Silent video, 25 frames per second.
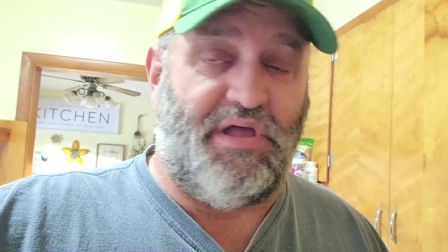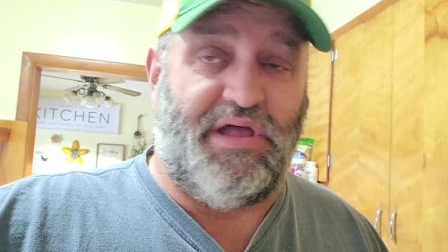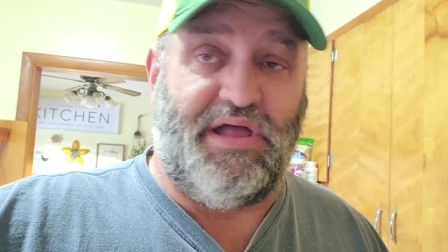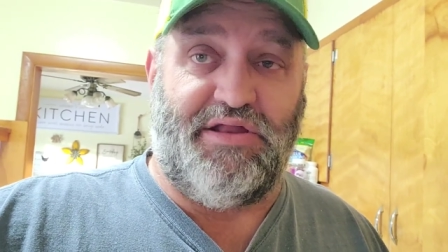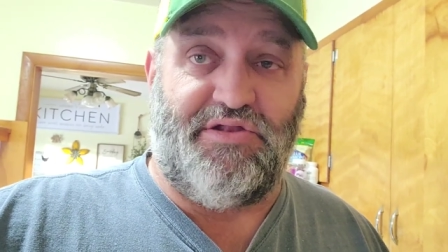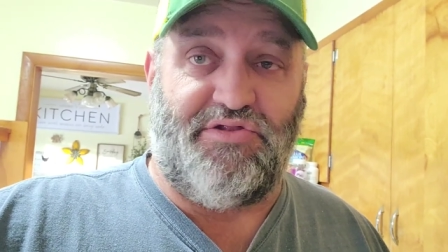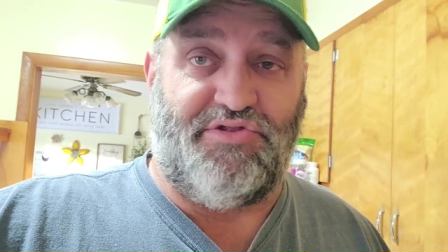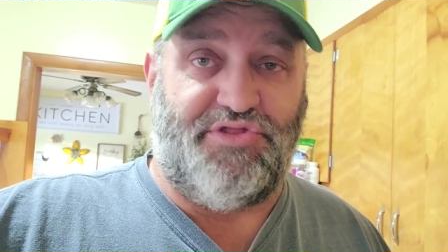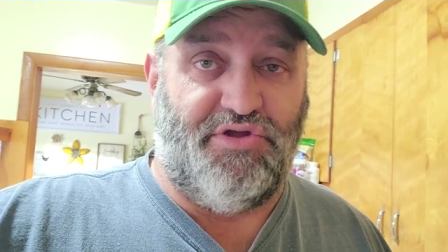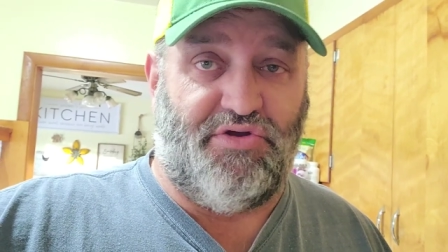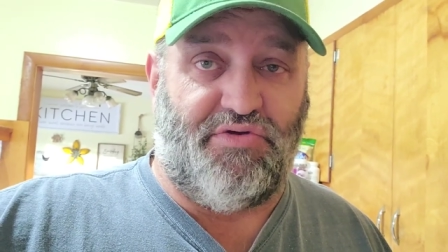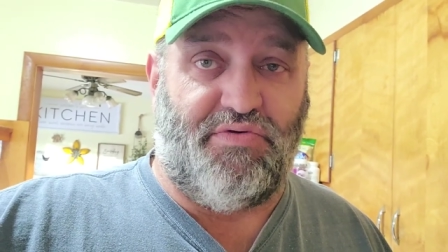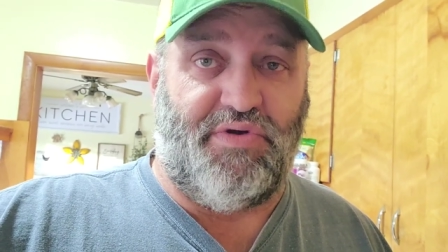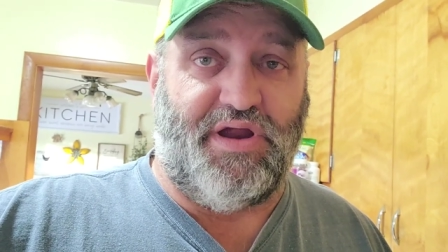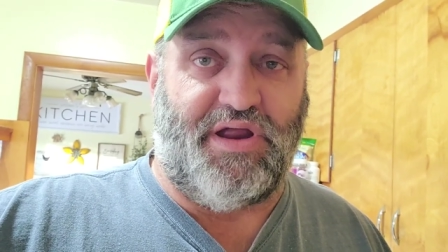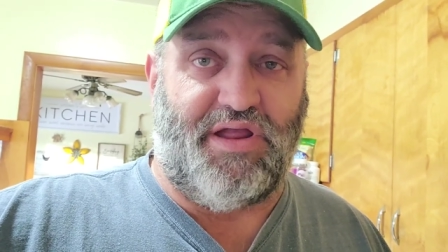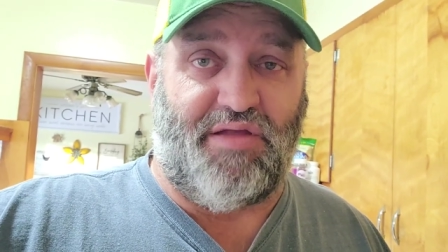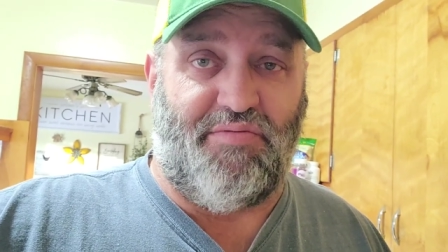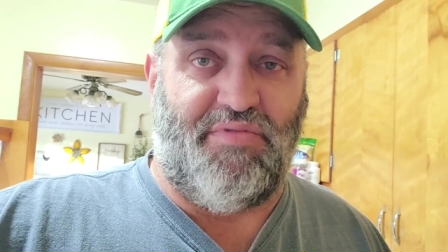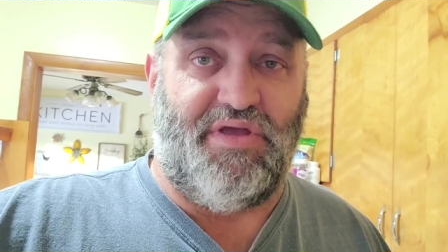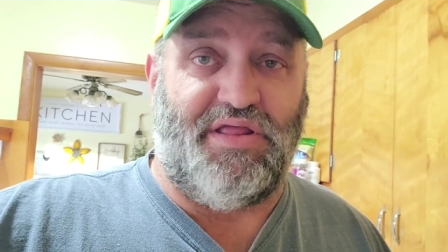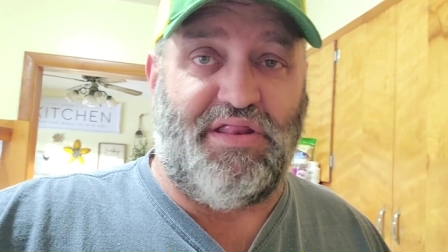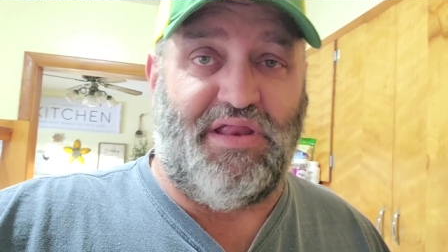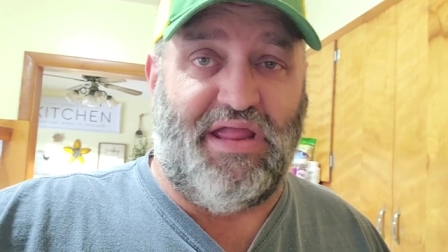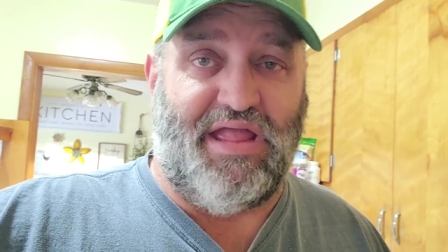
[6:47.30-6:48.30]
I still
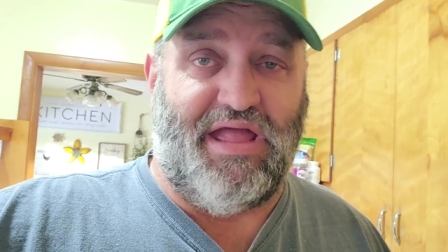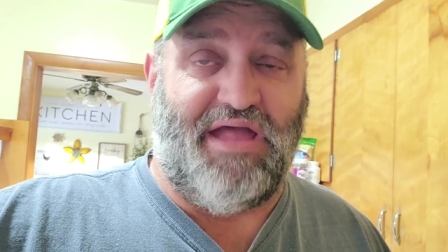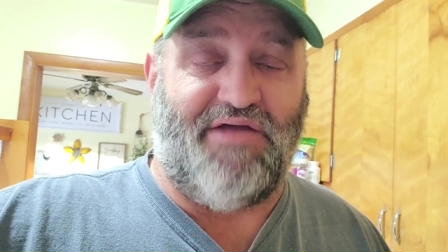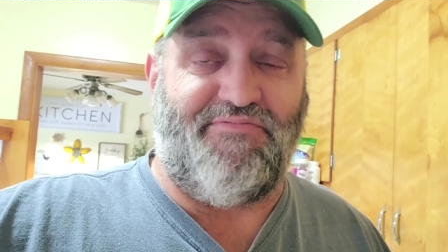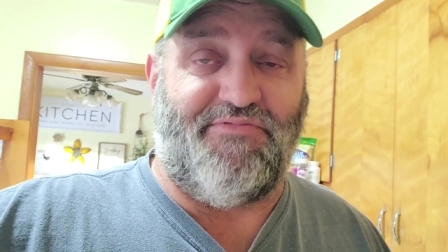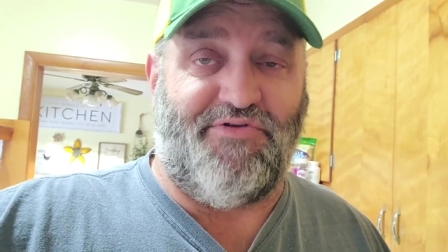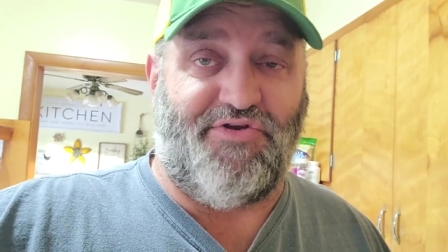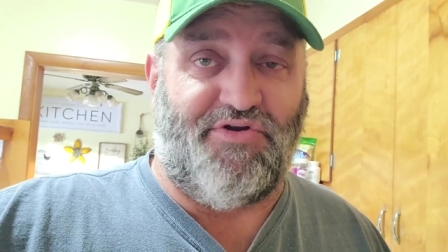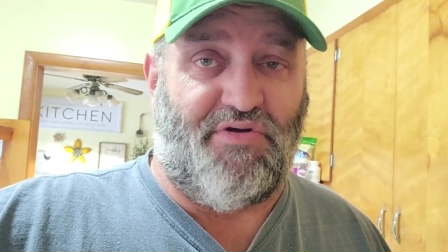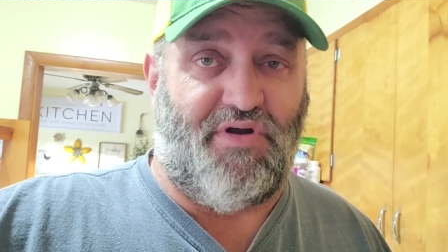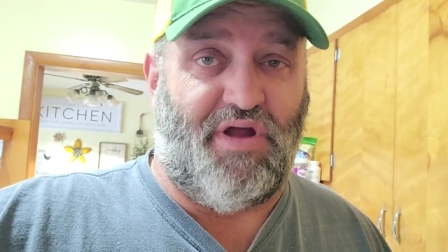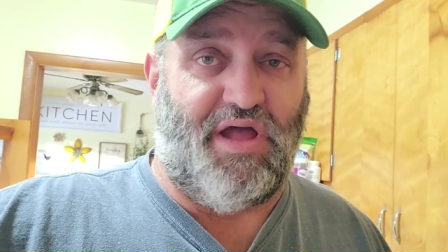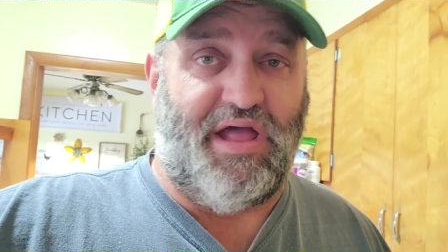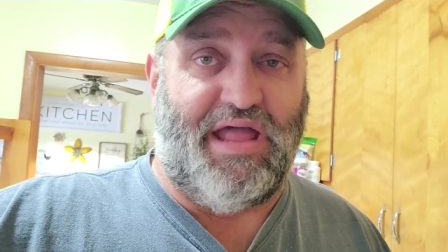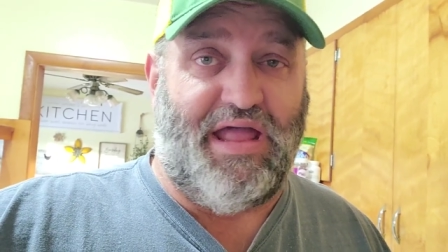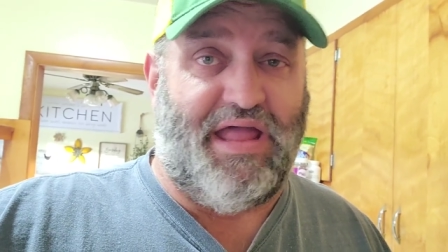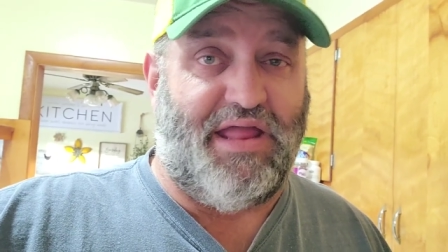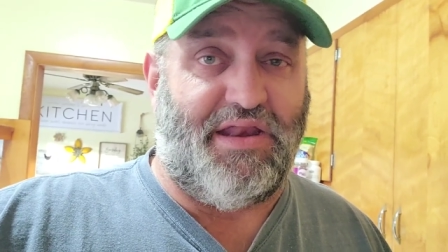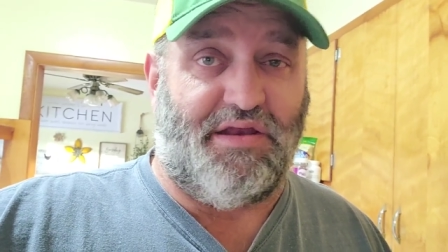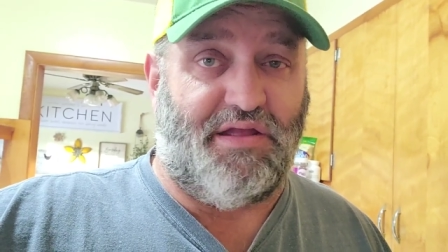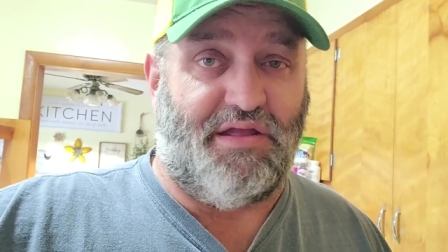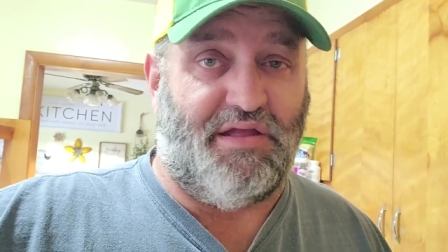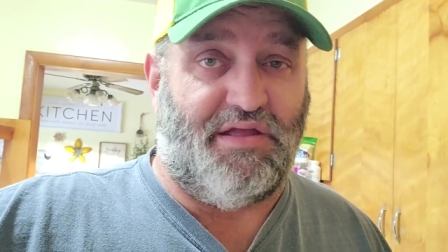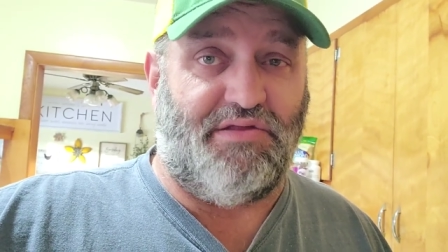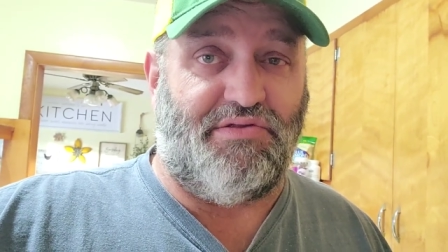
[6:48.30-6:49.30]
recommend that you have them try
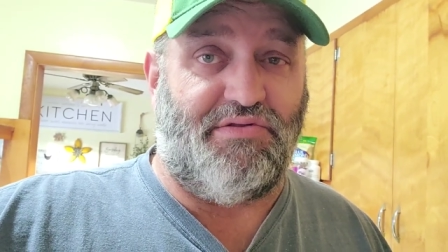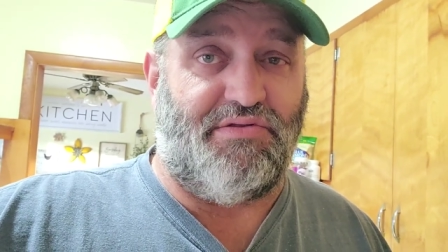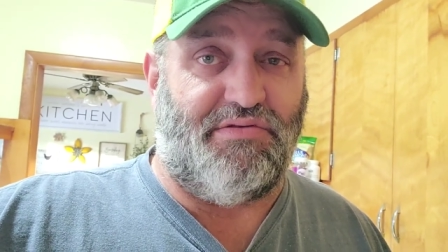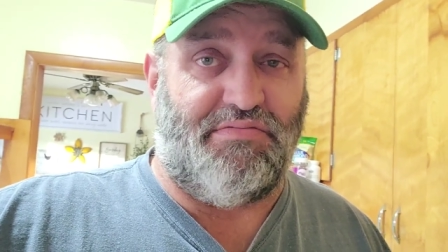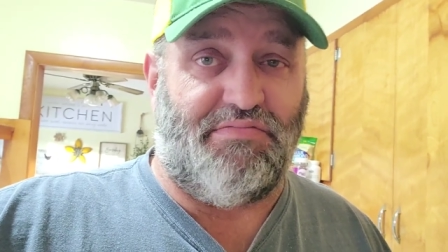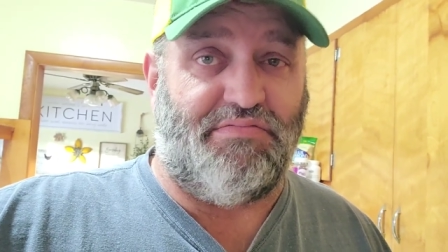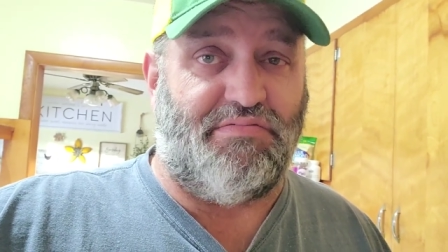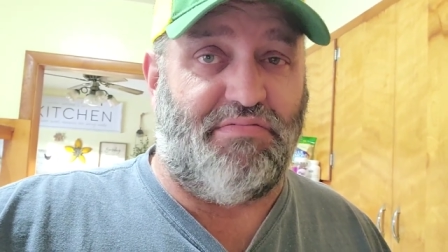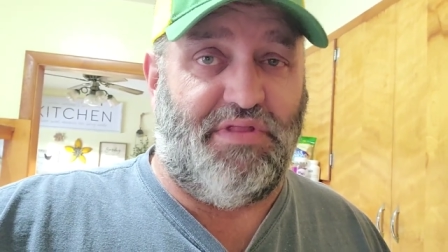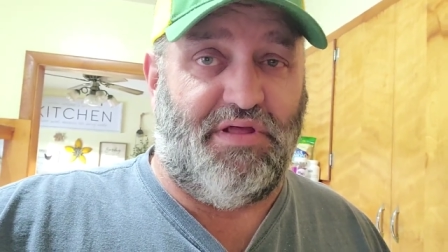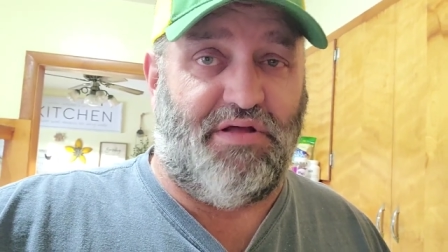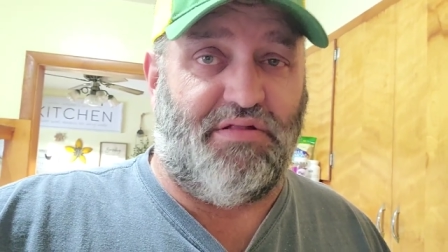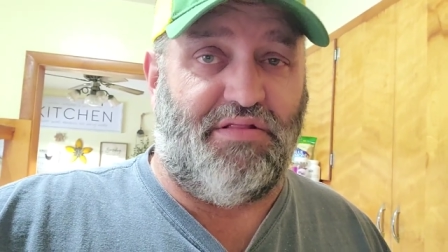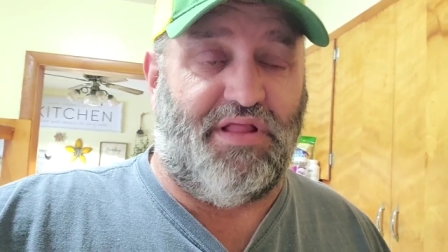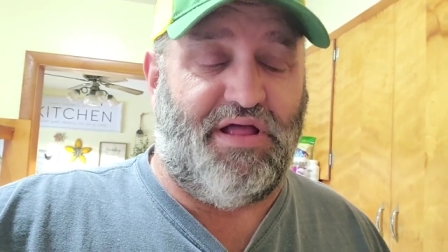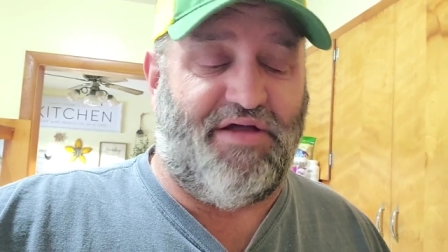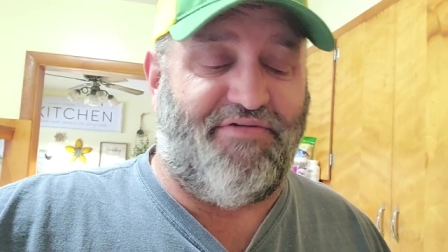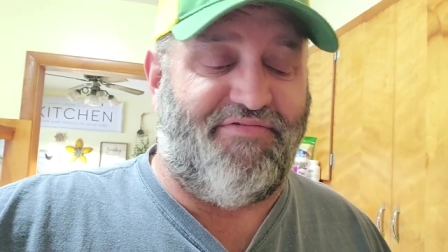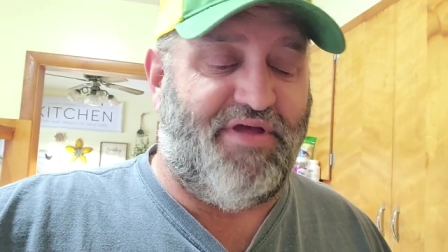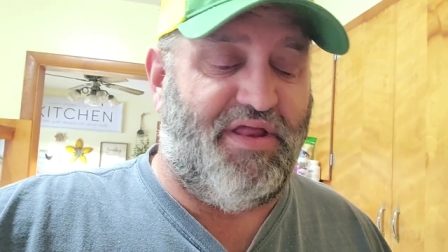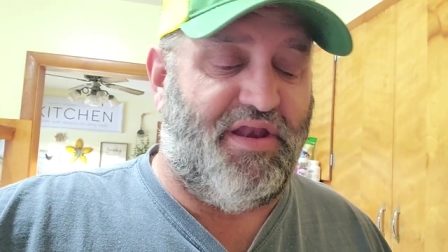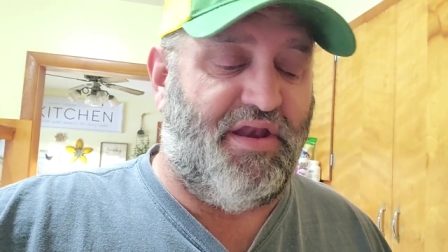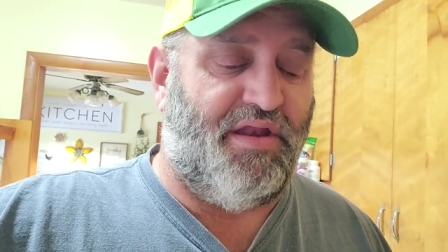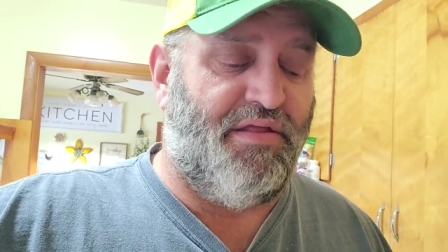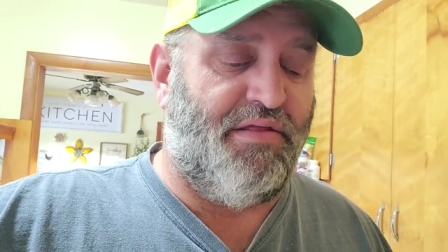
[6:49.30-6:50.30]
it because they'll
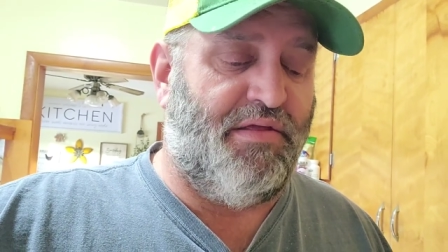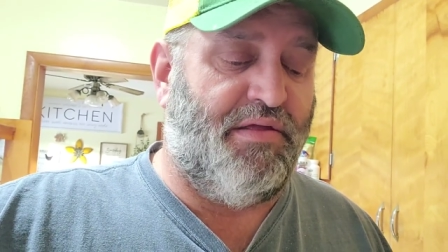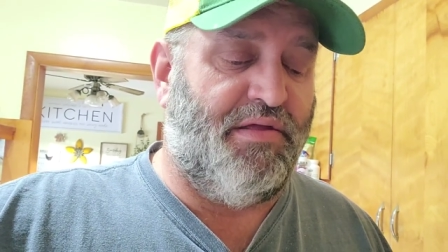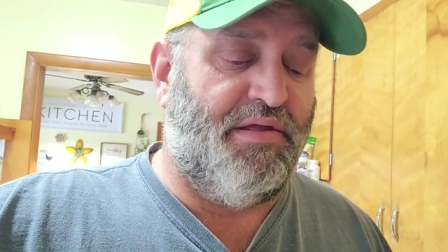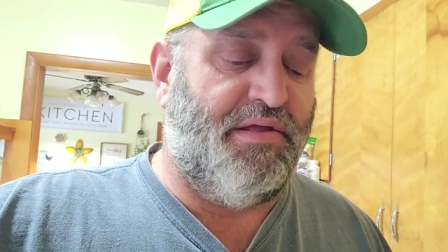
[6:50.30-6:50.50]
love it.